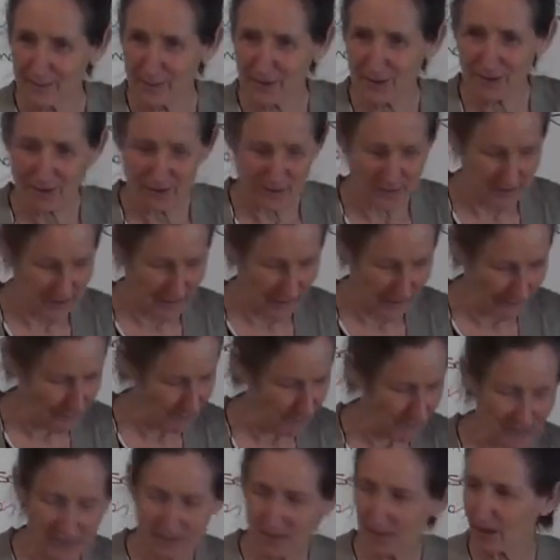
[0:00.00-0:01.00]
because
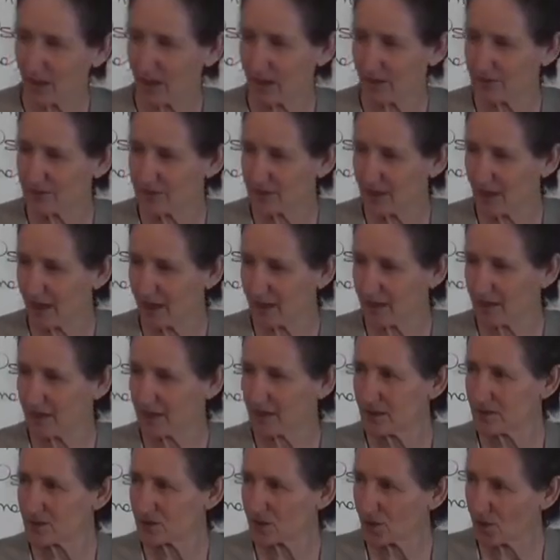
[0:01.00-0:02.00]
everything I've done
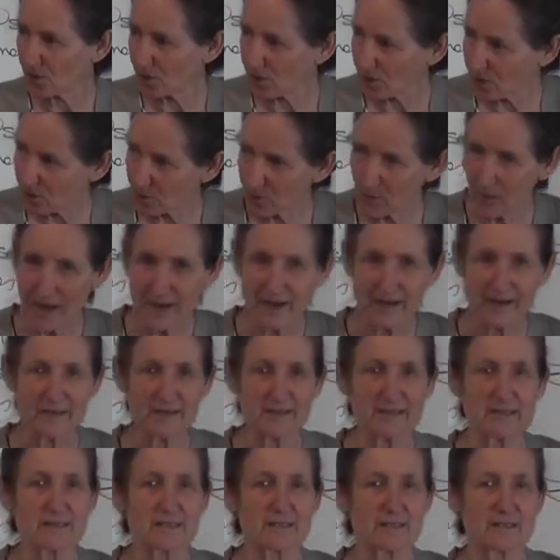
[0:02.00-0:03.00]
has
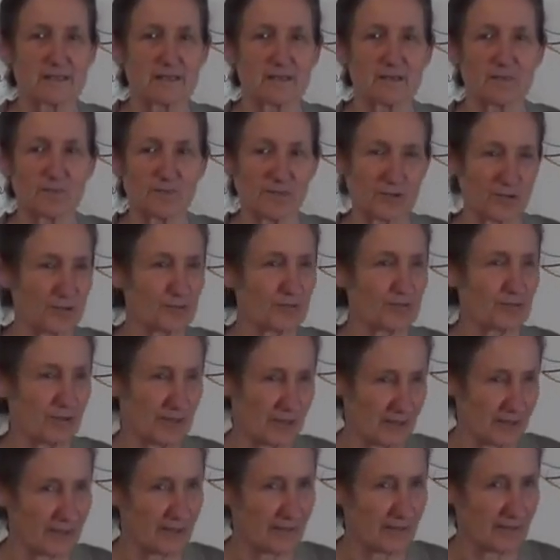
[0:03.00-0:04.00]
always brought
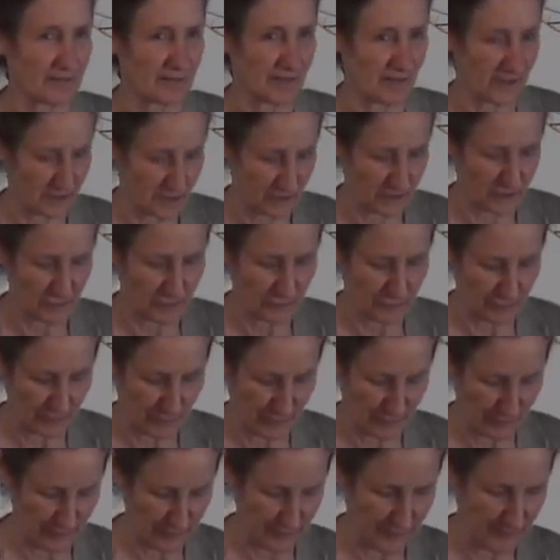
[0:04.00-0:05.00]
relief. That's the good
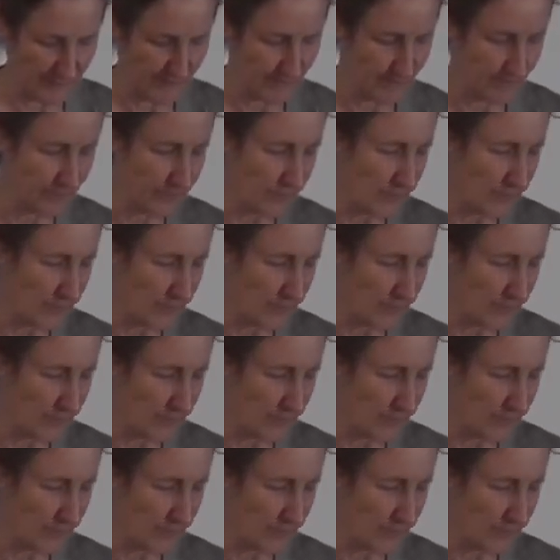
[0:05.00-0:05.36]
news.